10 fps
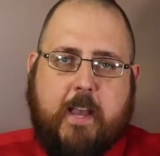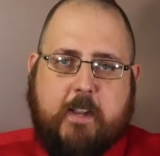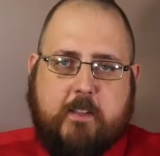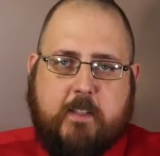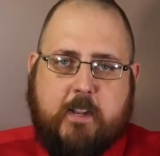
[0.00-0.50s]

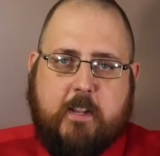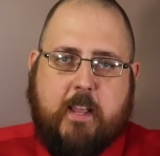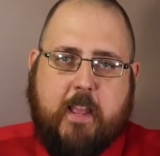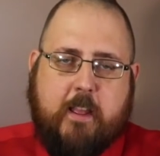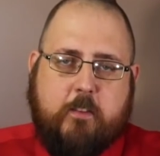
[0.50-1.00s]
adding that it
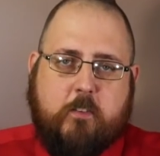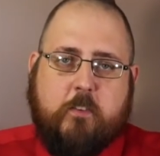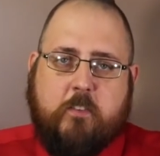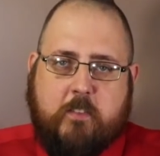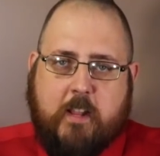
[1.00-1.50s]
has
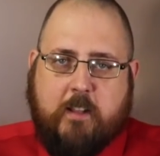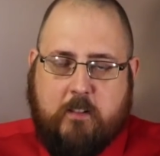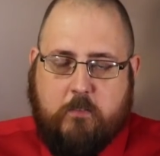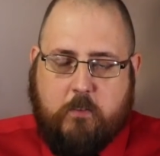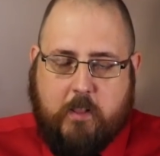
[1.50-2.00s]
a
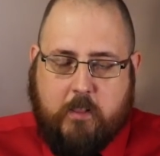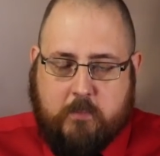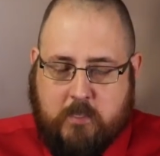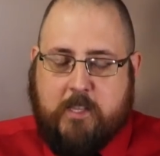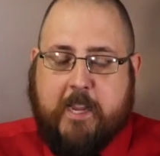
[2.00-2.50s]

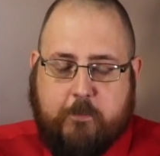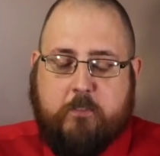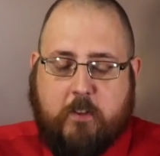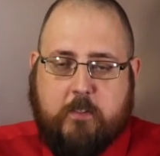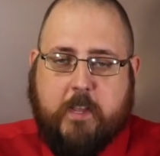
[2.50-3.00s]
the lack
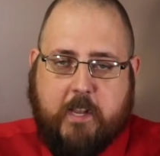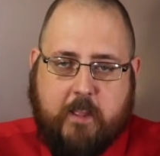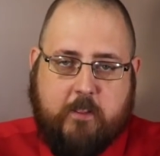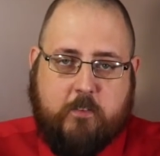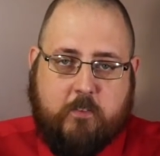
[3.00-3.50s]
of sunlight
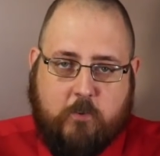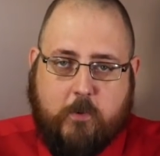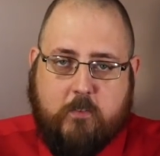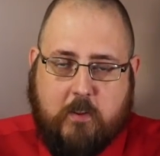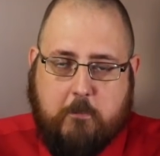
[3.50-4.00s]
has a
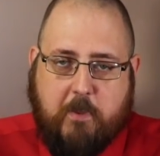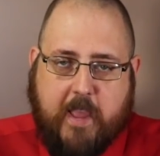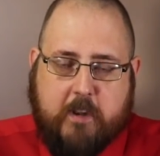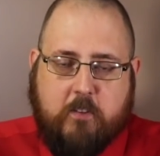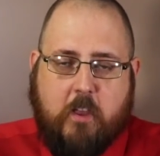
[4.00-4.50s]
serious
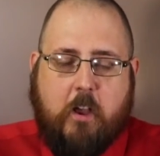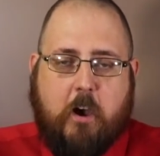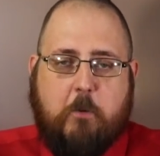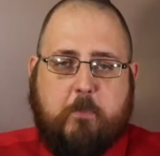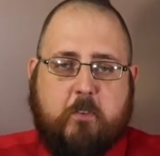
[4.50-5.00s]
impact
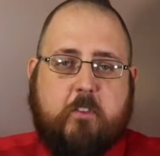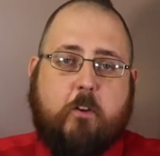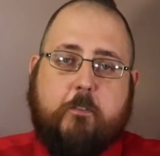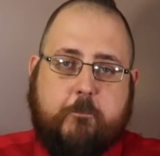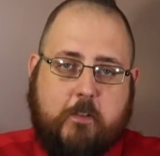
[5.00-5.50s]
on both
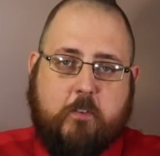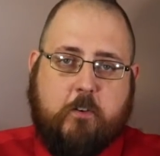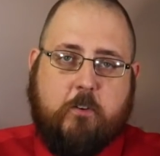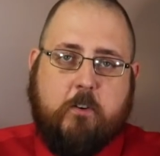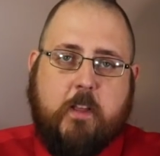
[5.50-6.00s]
your
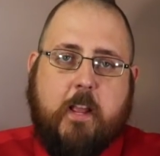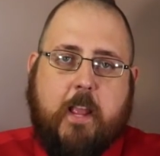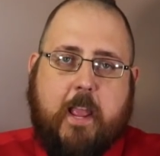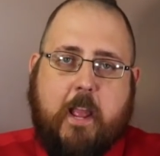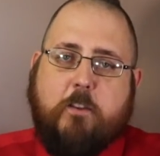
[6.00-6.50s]
physical
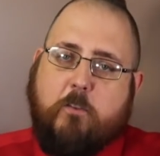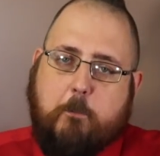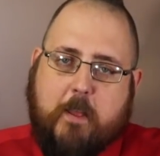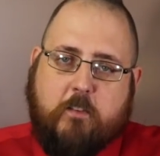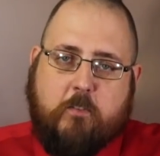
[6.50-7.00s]
and your
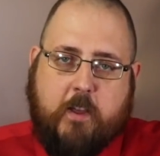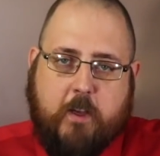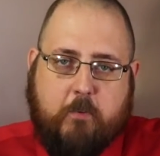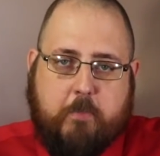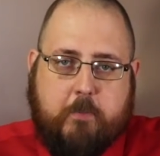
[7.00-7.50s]
mental
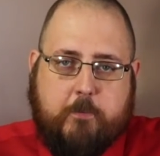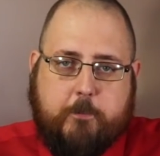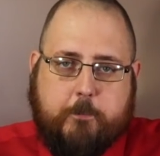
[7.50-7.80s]
health.